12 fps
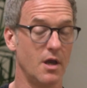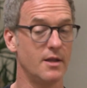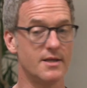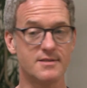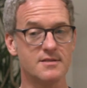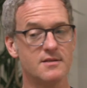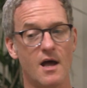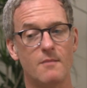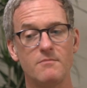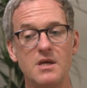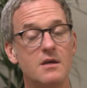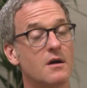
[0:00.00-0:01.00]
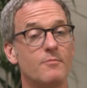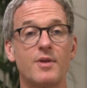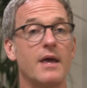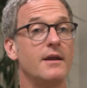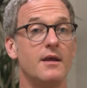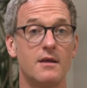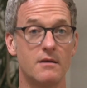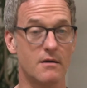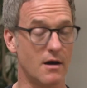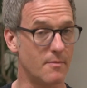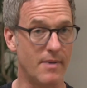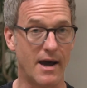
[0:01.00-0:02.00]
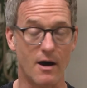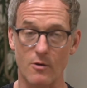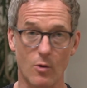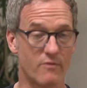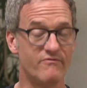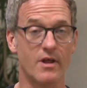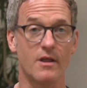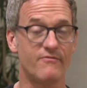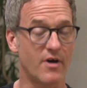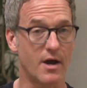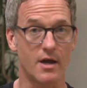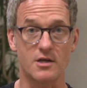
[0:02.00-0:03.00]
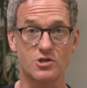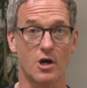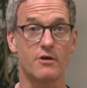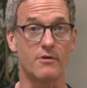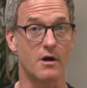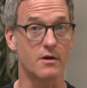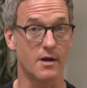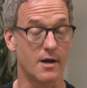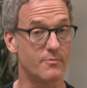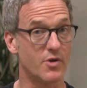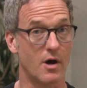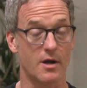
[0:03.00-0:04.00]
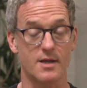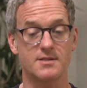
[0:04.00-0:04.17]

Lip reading: And this is not me complaining about or vilifying Chaturanga and Up Dog.